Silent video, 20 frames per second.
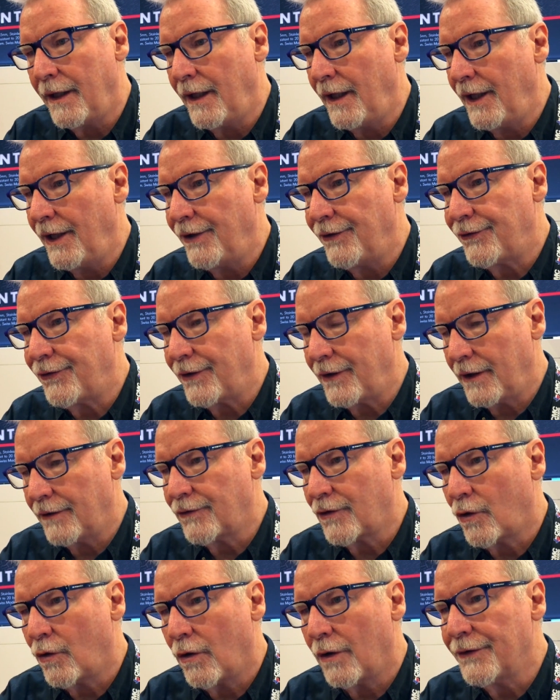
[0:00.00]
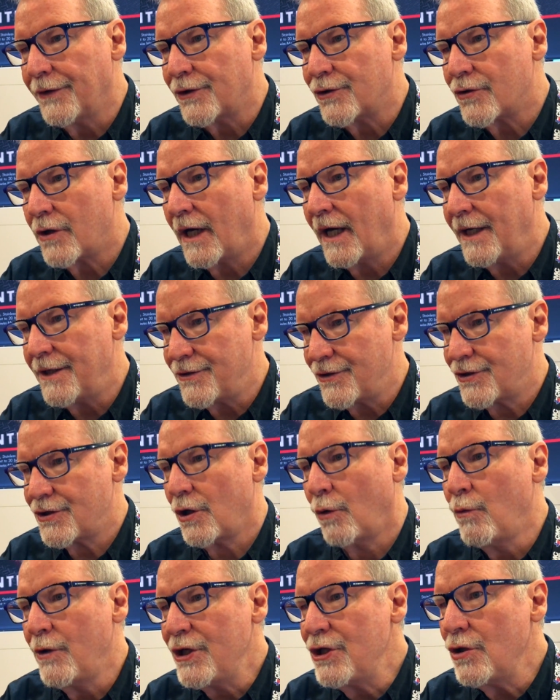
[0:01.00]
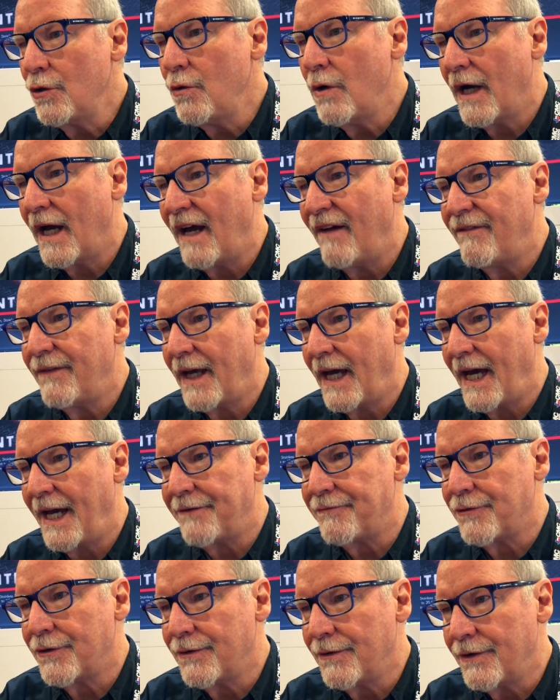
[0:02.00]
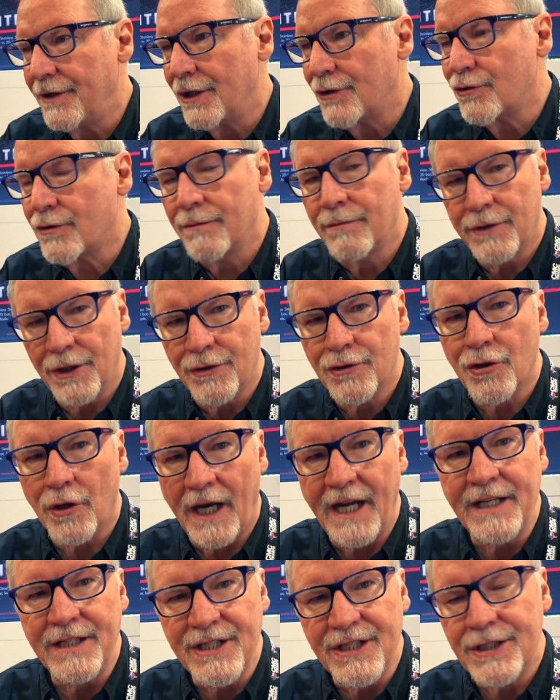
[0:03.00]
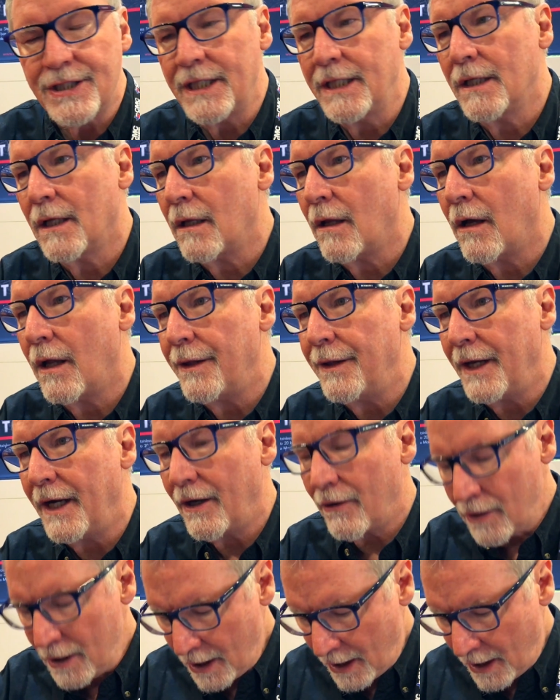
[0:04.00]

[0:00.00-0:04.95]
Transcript: it's called the Trident, so we do have the Trident seal on there.